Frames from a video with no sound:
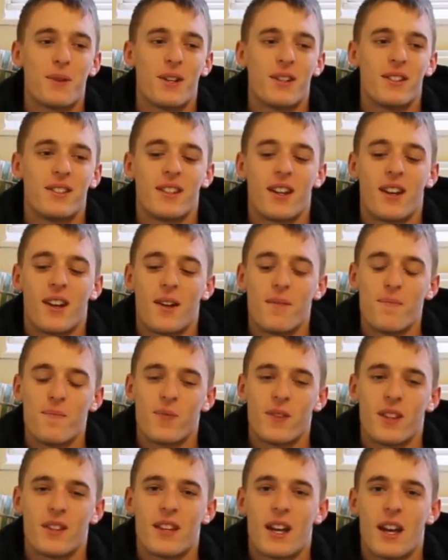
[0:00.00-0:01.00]
because um,
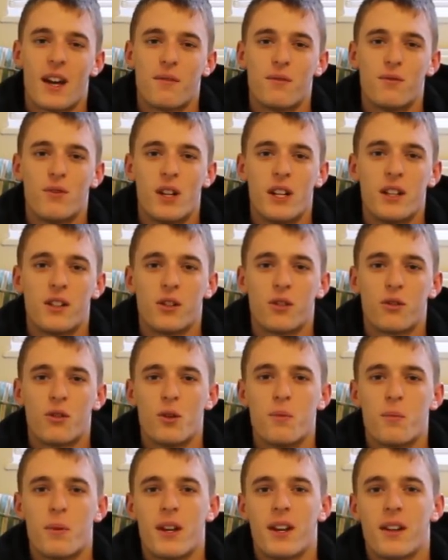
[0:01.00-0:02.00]
they have a really good
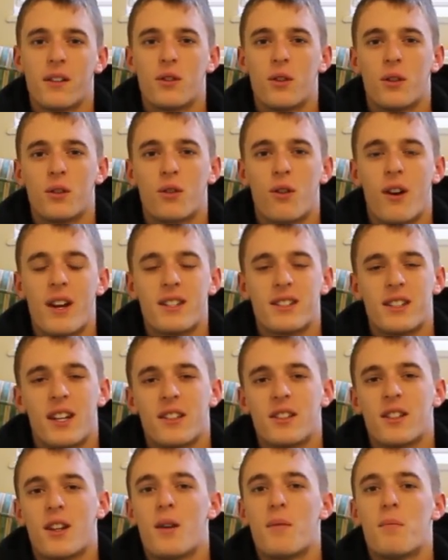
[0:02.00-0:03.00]
group here, got a great
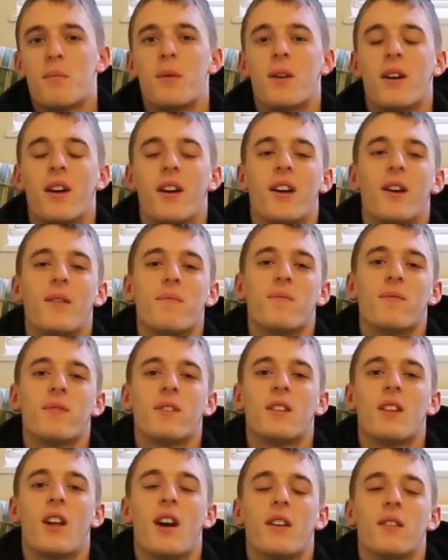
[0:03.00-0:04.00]
setup. Um,
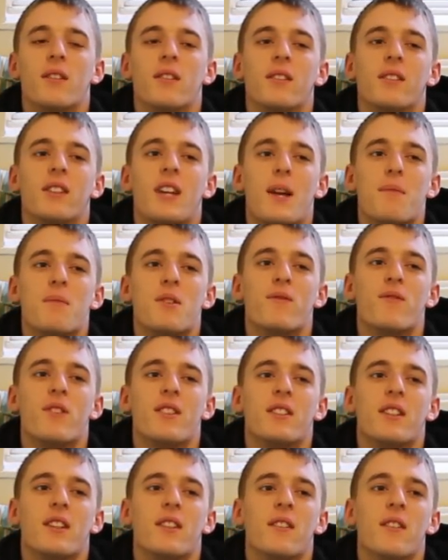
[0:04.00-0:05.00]
like came to
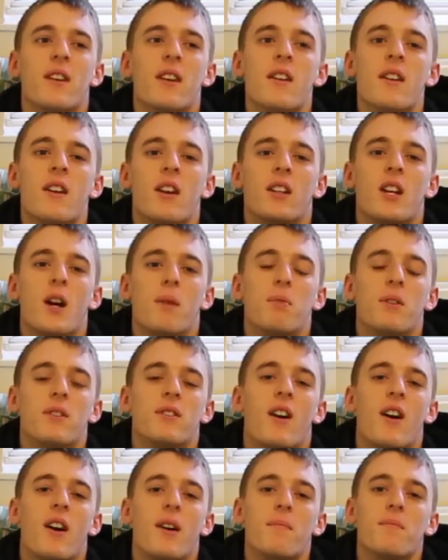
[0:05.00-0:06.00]
visit a couple
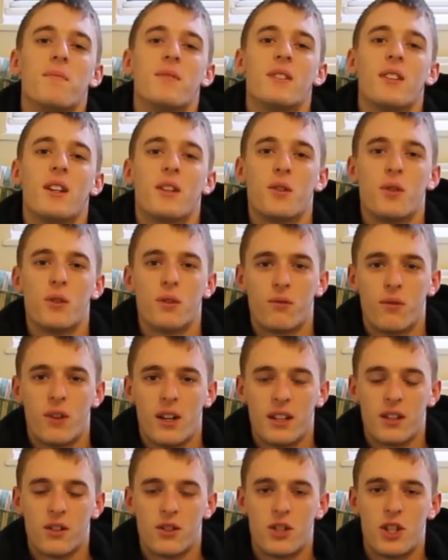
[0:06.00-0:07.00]
of times, they've got a
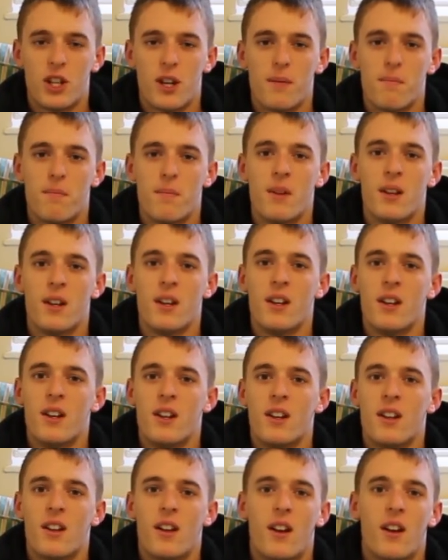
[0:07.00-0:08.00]
really good gym,
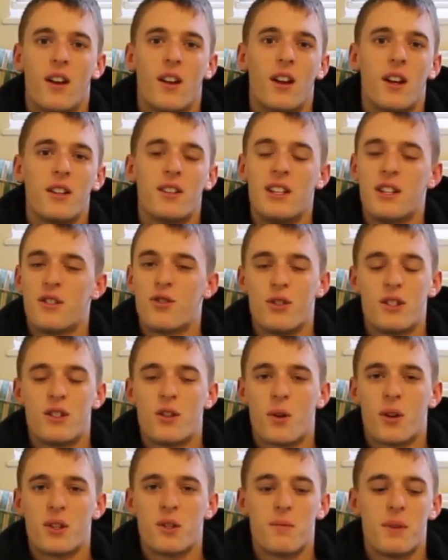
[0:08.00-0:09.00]
uh, like literally
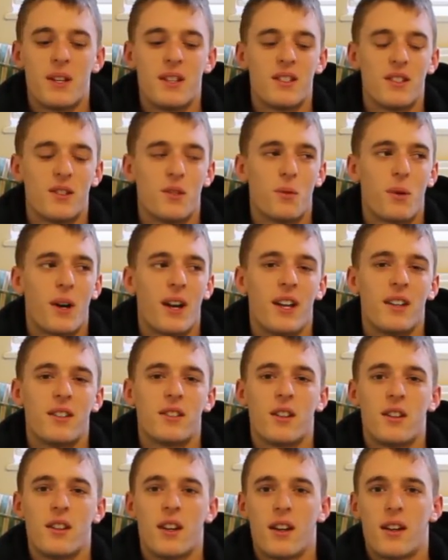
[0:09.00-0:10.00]
200 metres away.
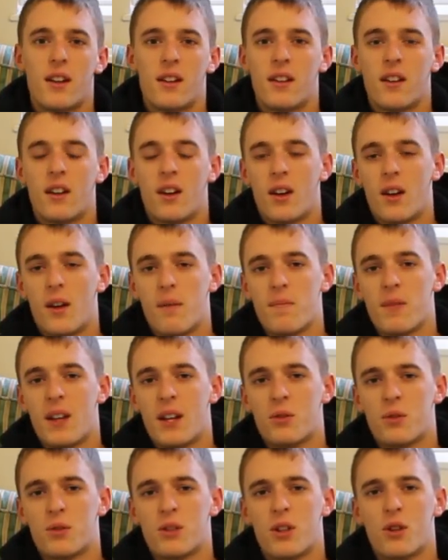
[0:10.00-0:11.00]
So yeah, uh,
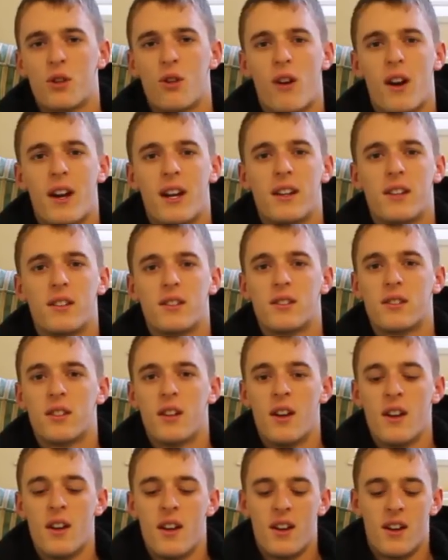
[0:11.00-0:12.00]
and also Craig's
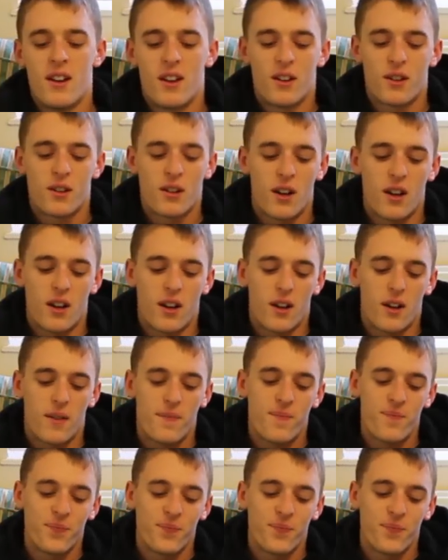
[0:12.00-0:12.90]
uh,